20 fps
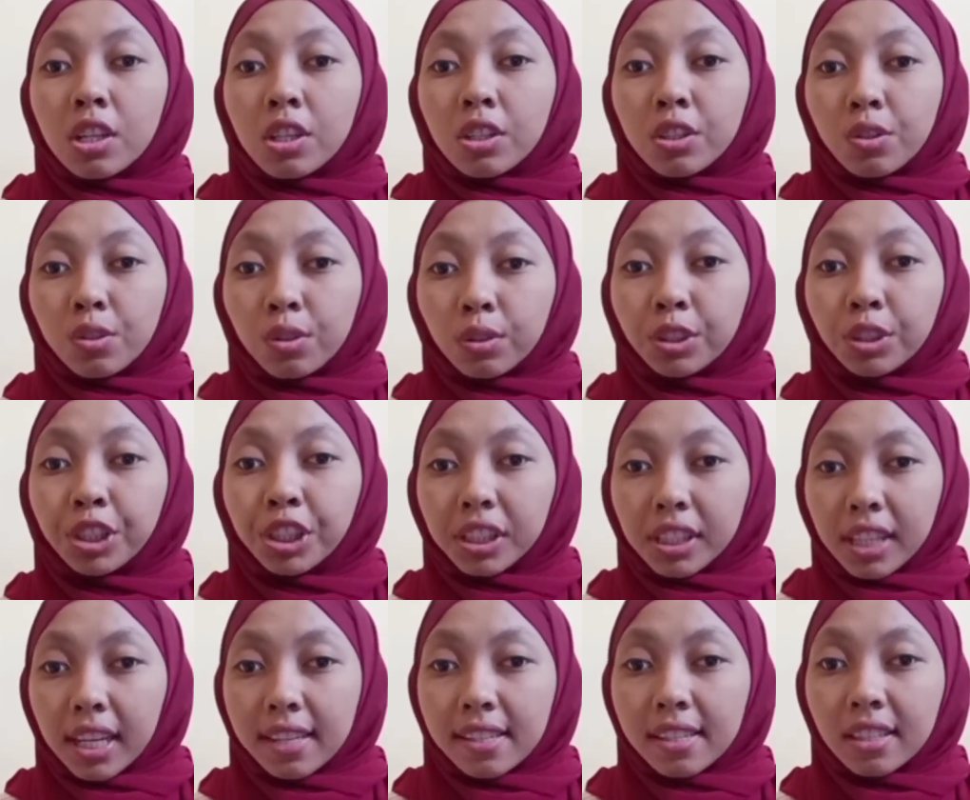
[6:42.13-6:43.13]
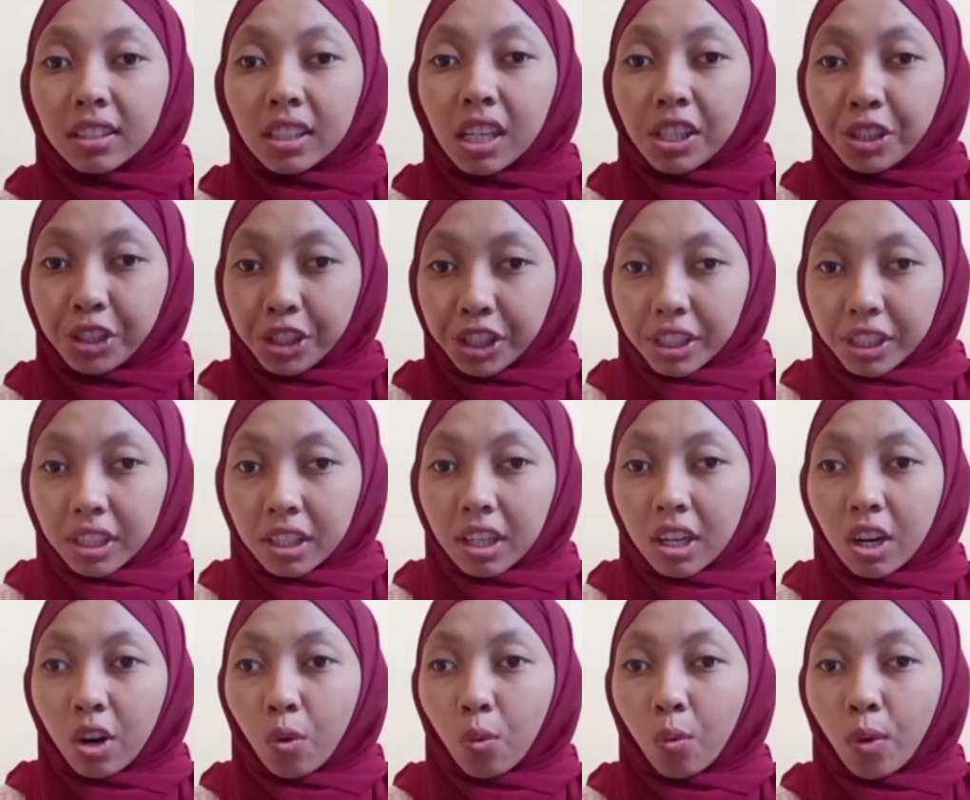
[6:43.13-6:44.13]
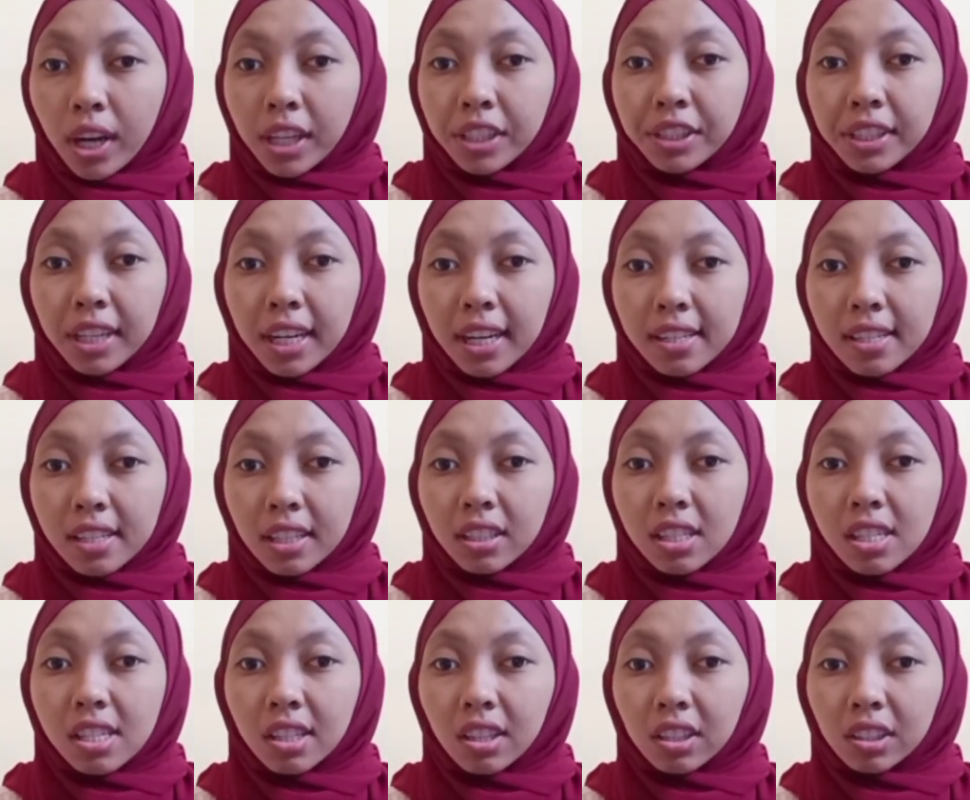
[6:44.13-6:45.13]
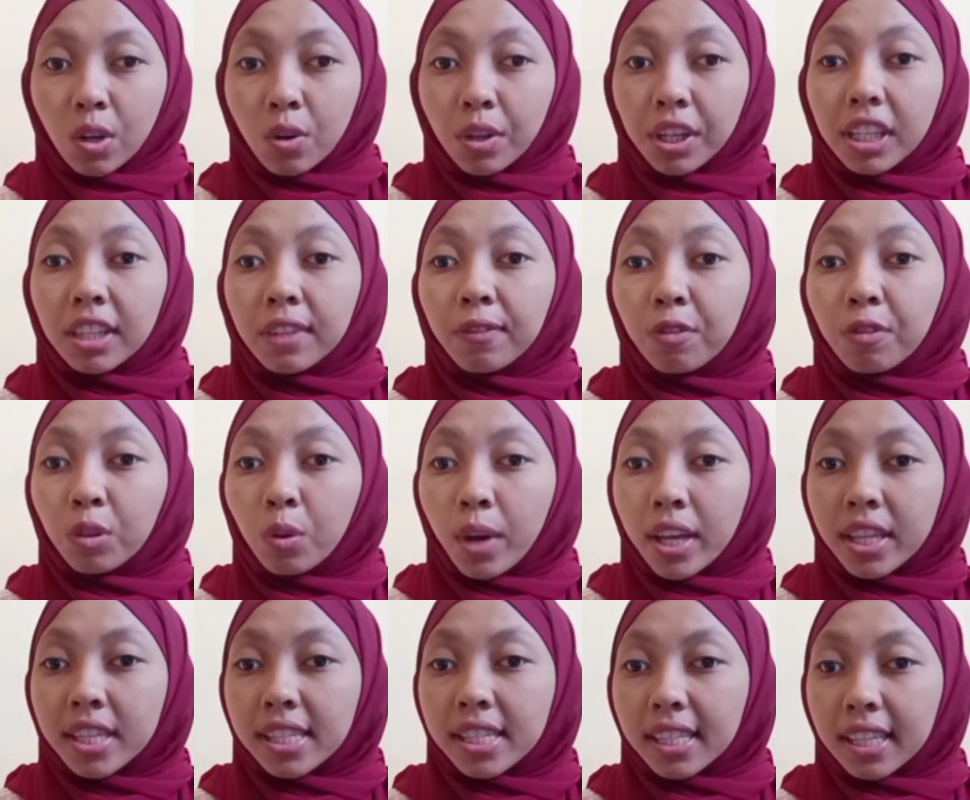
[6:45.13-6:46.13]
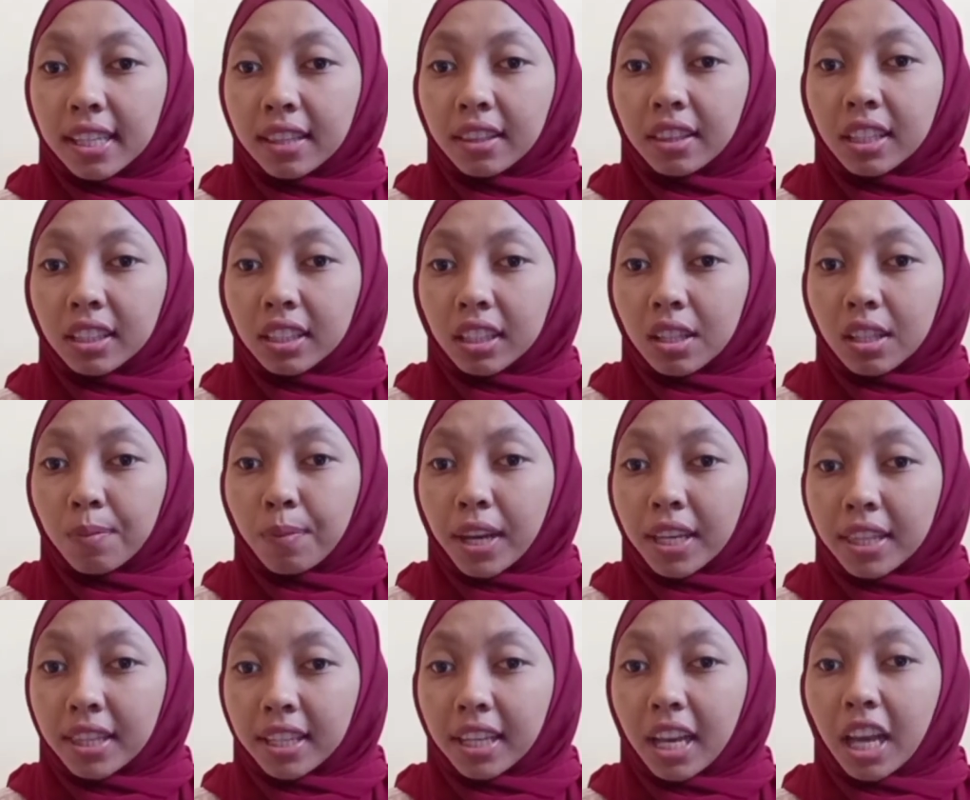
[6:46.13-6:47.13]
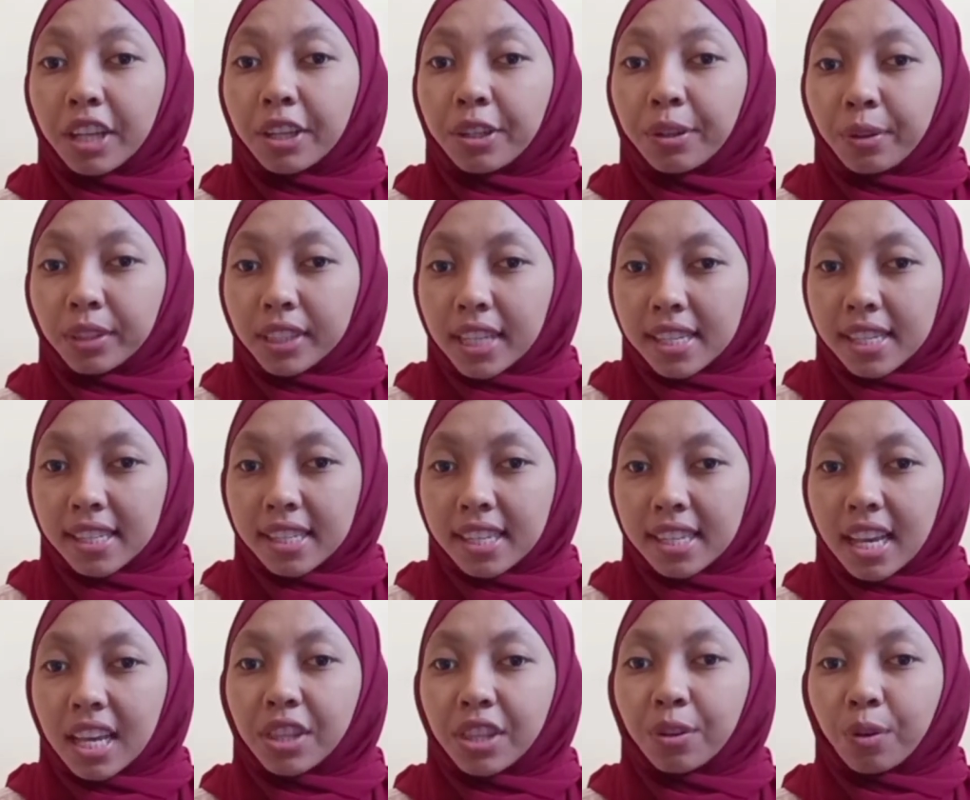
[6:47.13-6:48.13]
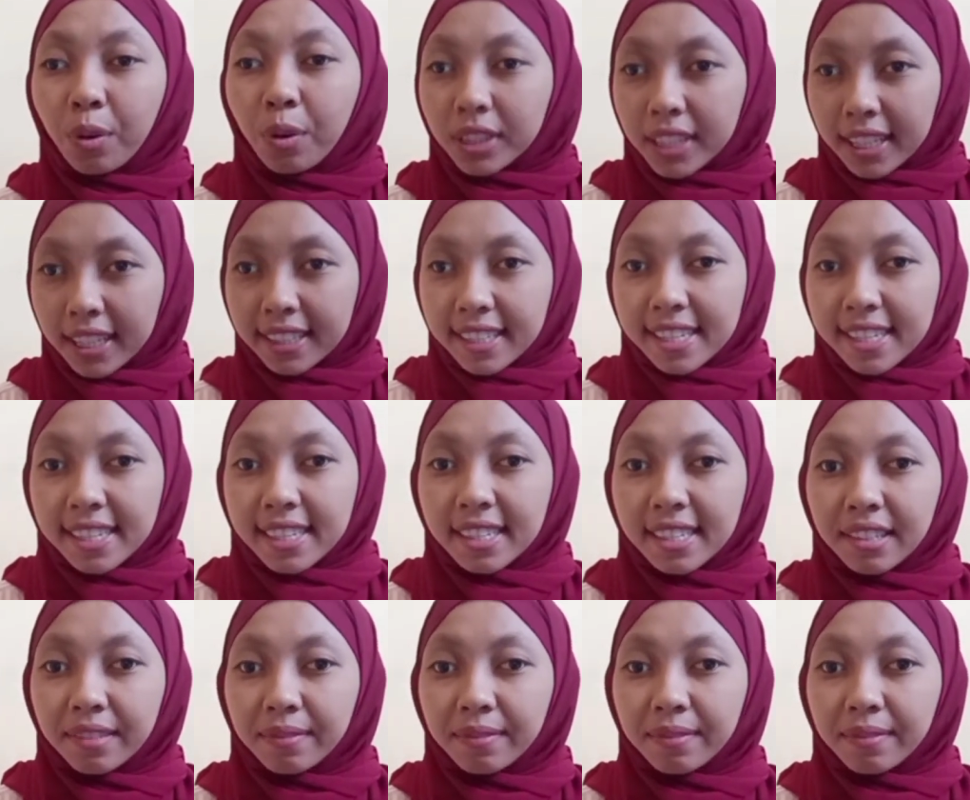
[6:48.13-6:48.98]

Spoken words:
source text structure, which exerts strong influence in determining accuracy and correctness.